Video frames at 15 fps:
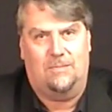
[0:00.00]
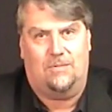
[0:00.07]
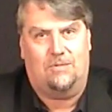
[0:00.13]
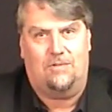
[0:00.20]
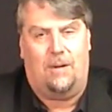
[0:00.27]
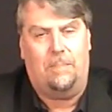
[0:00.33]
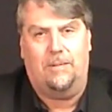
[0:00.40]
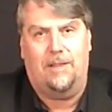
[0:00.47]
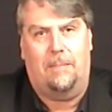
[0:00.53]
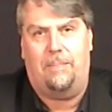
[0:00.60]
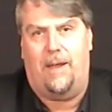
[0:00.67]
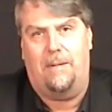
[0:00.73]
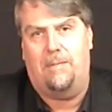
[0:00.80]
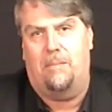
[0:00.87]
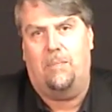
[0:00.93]
crumpled up
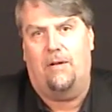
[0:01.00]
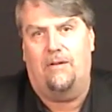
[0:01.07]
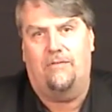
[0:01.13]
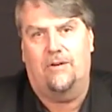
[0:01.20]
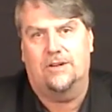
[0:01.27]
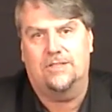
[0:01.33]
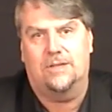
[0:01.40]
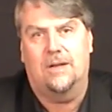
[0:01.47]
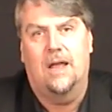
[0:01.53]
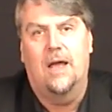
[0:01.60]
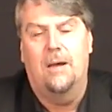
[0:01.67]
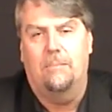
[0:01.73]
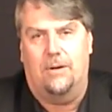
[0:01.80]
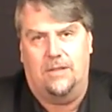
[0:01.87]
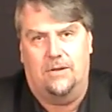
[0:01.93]
paper ball version,
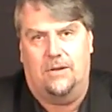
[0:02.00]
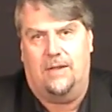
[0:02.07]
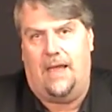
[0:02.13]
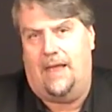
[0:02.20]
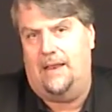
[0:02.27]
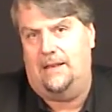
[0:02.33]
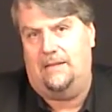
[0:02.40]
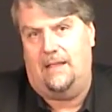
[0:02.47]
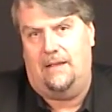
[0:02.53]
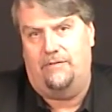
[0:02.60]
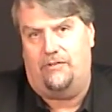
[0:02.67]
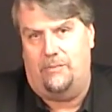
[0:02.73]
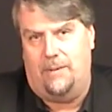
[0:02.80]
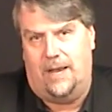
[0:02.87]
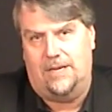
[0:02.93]
but you gain
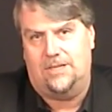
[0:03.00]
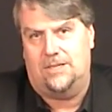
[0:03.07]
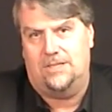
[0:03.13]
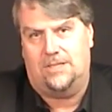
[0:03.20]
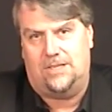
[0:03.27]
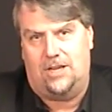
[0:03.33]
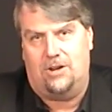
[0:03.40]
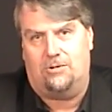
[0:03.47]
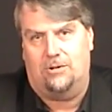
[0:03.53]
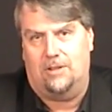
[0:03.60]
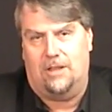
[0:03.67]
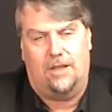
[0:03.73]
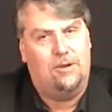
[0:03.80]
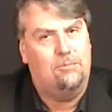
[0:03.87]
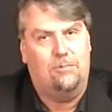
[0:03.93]
information
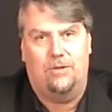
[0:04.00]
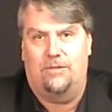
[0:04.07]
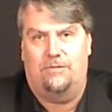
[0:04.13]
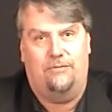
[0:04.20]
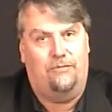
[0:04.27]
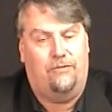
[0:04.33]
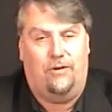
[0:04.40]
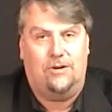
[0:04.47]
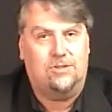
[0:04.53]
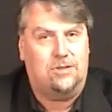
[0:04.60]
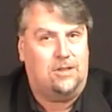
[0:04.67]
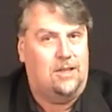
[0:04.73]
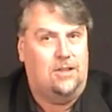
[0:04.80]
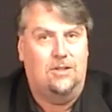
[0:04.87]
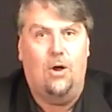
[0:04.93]
secretly with
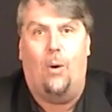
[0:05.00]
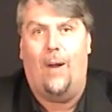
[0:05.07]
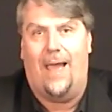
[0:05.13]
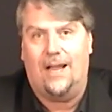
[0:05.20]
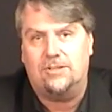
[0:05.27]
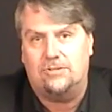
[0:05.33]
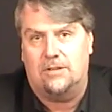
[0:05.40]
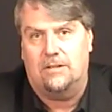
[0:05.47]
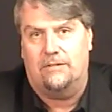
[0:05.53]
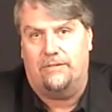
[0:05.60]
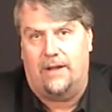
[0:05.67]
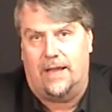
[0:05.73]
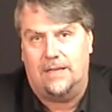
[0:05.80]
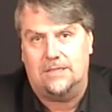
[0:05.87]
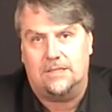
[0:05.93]
virtually no extra
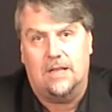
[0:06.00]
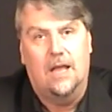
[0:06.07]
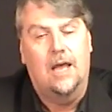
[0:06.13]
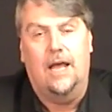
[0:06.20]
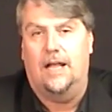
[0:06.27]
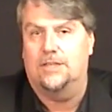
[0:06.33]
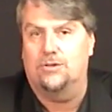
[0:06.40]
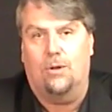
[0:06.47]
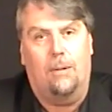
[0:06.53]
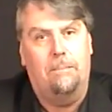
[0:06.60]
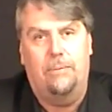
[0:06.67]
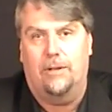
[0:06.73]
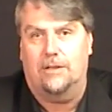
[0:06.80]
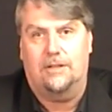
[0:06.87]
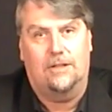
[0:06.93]
device. It's all
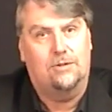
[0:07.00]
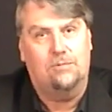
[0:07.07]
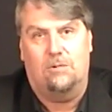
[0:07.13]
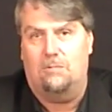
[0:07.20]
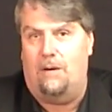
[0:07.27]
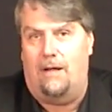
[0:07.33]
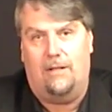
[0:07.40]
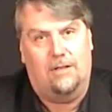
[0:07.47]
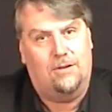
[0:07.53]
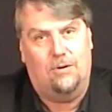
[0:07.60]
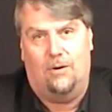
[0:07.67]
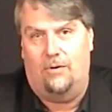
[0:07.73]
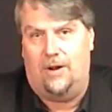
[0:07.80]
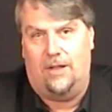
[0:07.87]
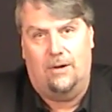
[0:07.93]
built into a wallet you
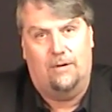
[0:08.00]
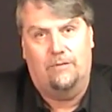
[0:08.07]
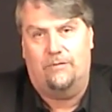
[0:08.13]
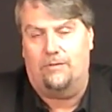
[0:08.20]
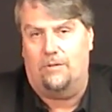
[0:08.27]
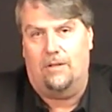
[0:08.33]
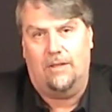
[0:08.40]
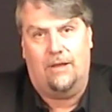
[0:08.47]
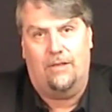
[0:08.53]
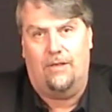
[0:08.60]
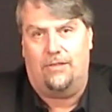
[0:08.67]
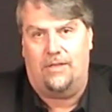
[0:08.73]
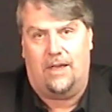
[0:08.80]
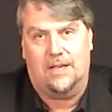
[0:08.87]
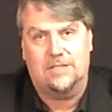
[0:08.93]
already own for all the other
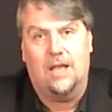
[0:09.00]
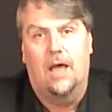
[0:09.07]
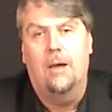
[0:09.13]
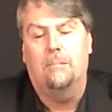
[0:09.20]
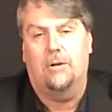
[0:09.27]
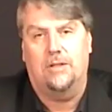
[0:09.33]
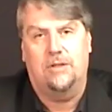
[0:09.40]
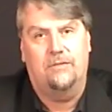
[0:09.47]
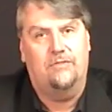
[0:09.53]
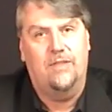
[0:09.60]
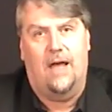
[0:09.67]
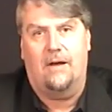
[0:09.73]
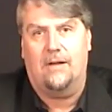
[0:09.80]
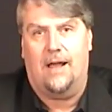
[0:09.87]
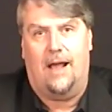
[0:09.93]
things, but you've
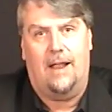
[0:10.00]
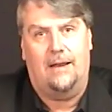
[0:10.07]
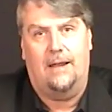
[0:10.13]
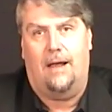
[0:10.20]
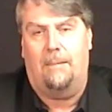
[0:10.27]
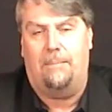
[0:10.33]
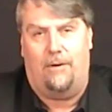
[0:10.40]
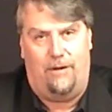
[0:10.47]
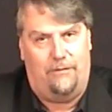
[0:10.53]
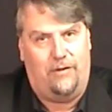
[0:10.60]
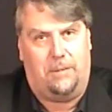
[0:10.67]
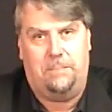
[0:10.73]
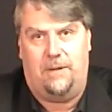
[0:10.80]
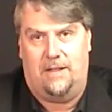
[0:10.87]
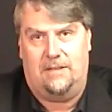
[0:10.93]
now got a
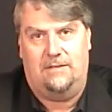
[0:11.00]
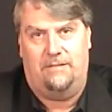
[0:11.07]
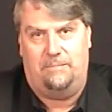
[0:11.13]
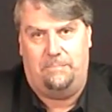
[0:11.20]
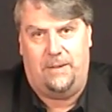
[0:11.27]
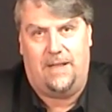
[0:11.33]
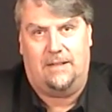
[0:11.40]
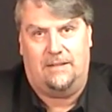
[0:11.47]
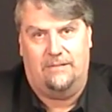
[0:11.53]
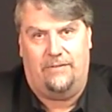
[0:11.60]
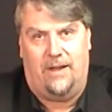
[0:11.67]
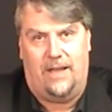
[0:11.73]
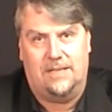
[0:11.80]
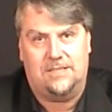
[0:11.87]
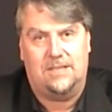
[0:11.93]
perfect peek
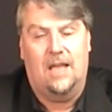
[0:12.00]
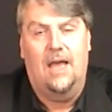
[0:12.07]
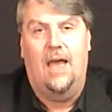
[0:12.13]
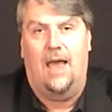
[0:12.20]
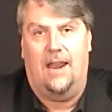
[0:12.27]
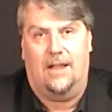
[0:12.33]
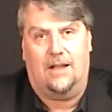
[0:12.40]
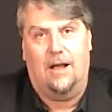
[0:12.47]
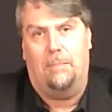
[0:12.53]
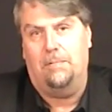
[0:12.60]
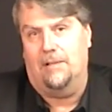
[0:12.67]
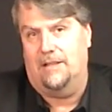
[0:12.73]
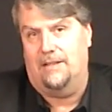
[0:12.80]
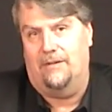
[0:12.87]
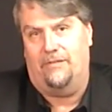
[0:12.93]
device and a
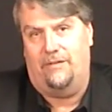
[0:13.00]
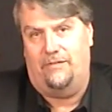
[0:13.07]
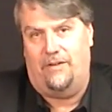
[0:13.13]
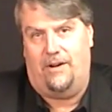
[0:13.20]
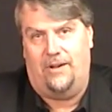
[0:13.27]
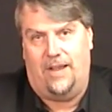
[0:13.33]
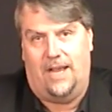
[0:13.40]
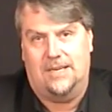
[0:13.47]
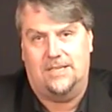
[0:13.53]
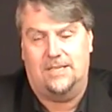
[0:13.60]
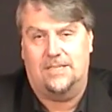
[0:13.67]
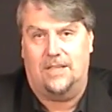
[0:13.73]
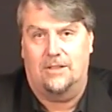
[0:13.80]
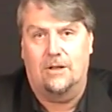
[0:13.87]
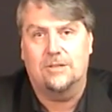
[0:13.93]
couple of different
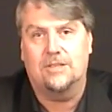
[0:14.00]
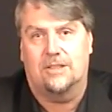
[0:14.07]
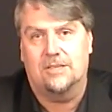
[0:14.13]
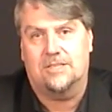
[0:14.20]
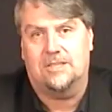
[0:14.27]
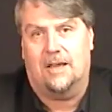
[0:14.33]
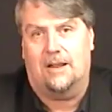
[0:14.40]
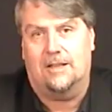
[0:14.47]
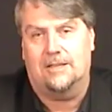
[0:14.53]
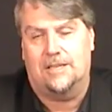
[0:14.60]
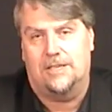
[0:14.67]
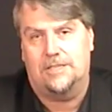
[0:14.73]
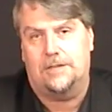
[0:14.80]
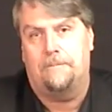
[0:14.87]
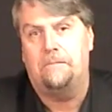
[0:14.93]
variations, and those are the
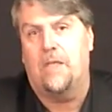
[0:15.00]
subtleties